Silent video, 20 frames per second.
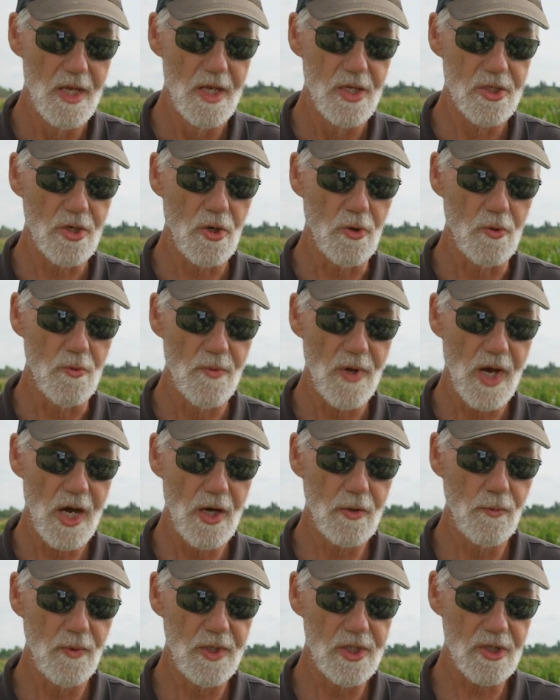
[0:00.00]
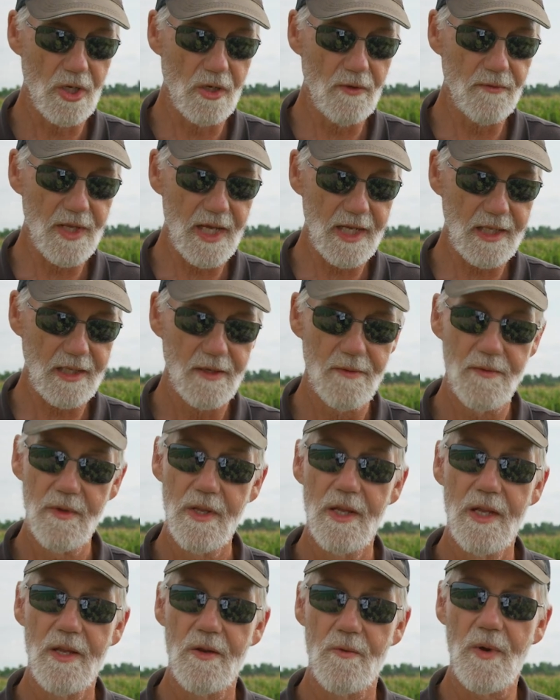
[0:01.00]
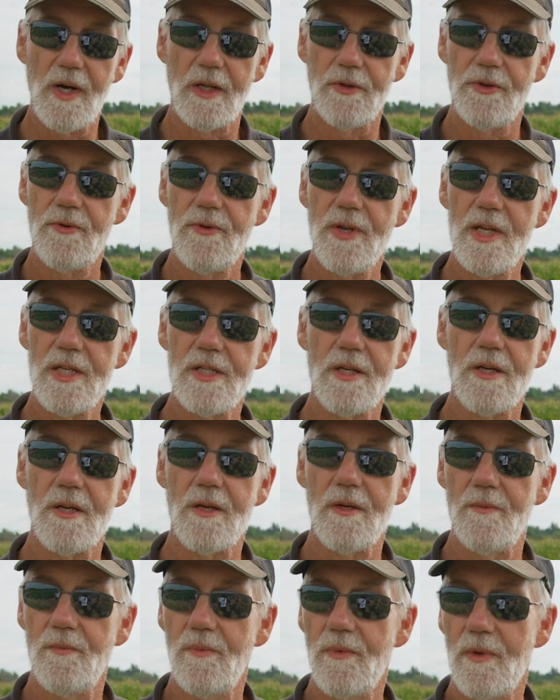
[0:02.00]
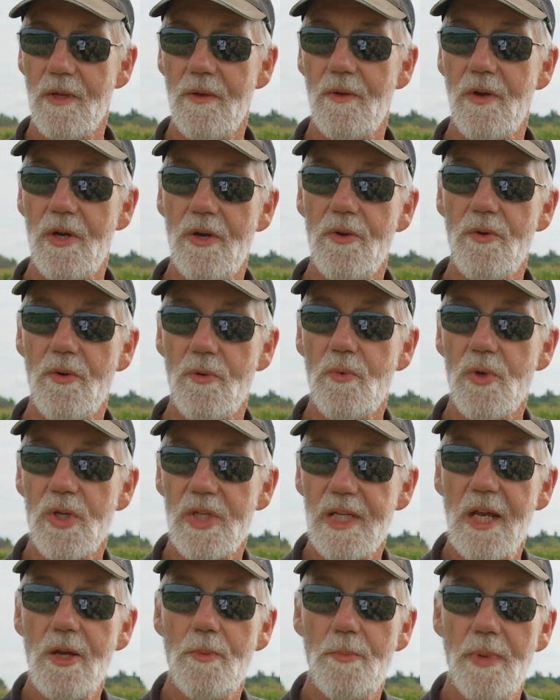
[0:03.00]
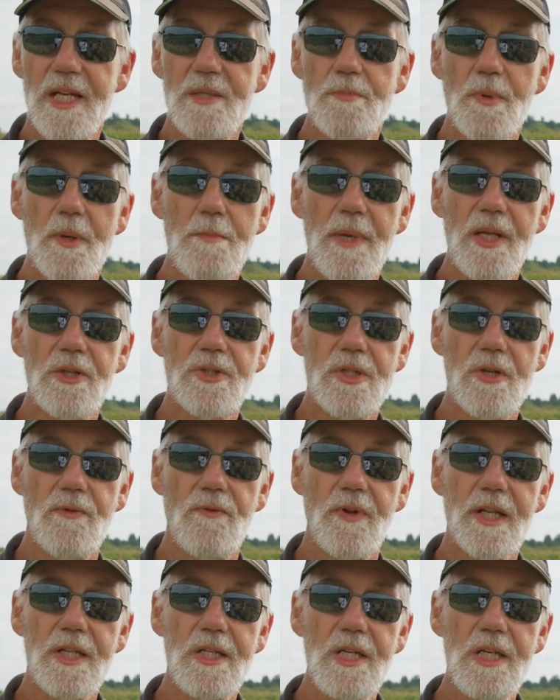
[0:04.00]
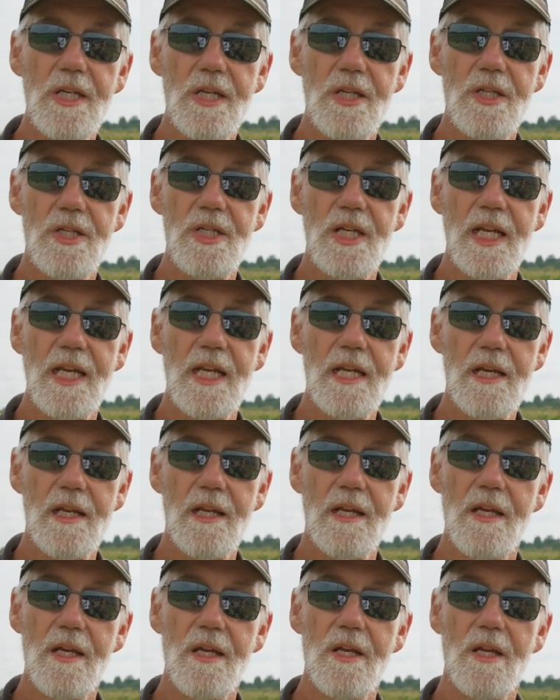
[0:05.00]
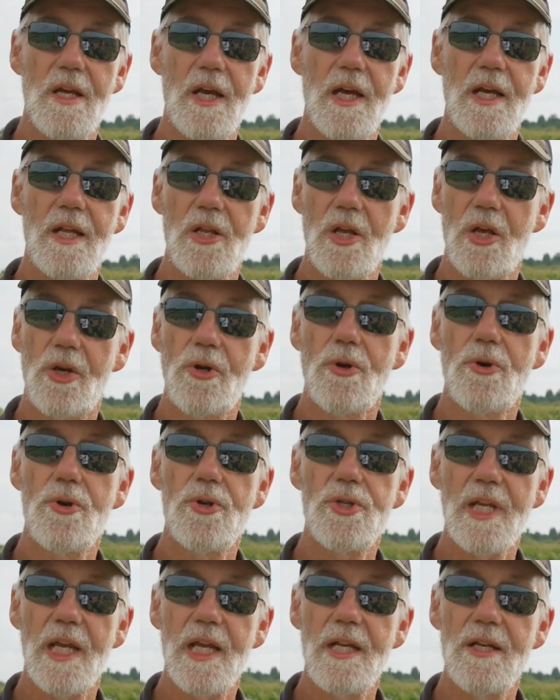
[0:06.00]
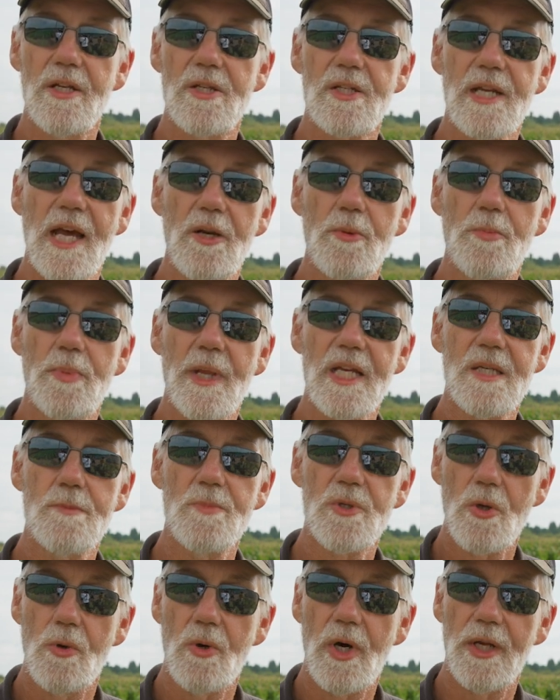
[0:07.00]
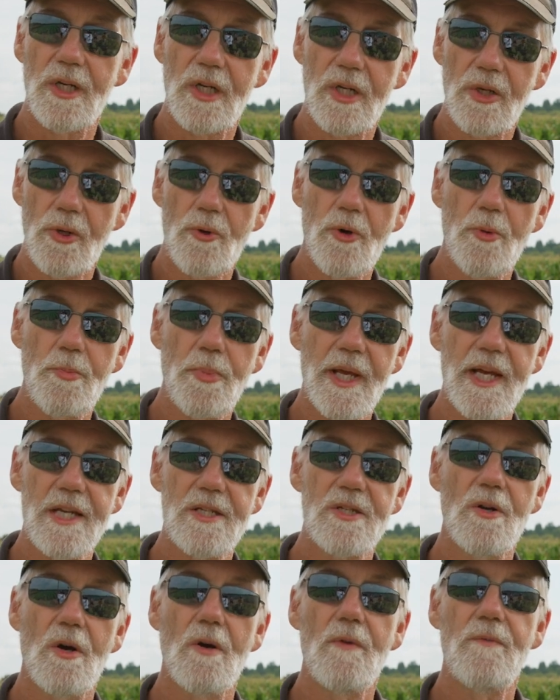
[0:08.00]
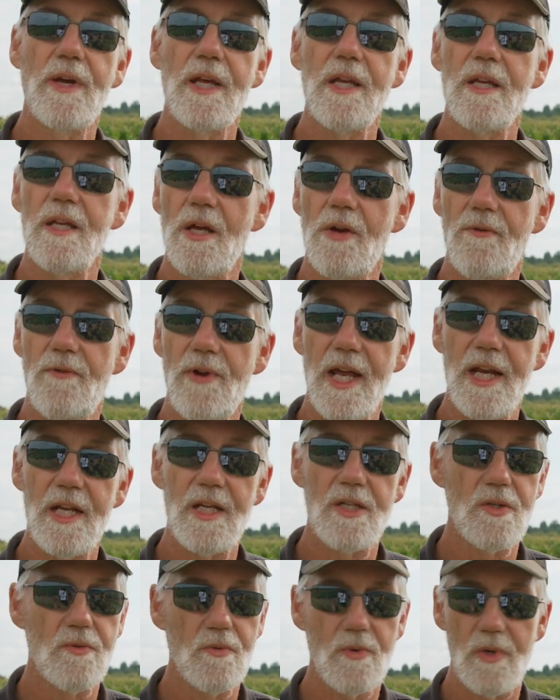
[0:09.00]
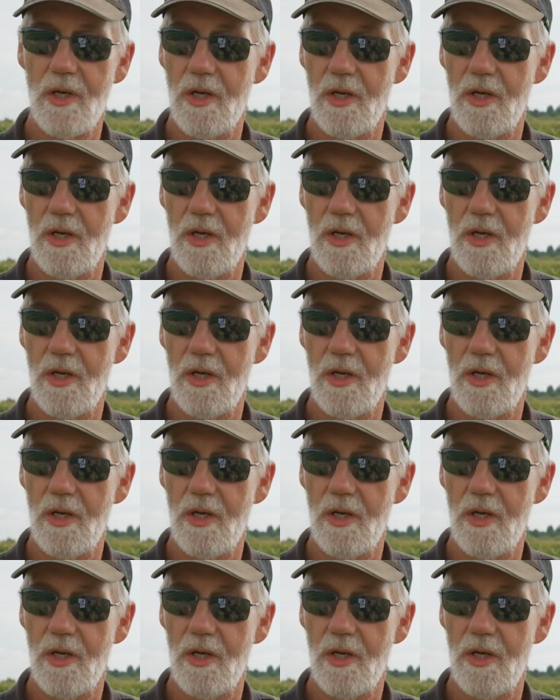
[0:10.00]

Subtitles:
So how do we solve that? Well, there is a cytoplasmic male sterility gene. It occurs in the cytoplasm, so on the chloroplast of a radish.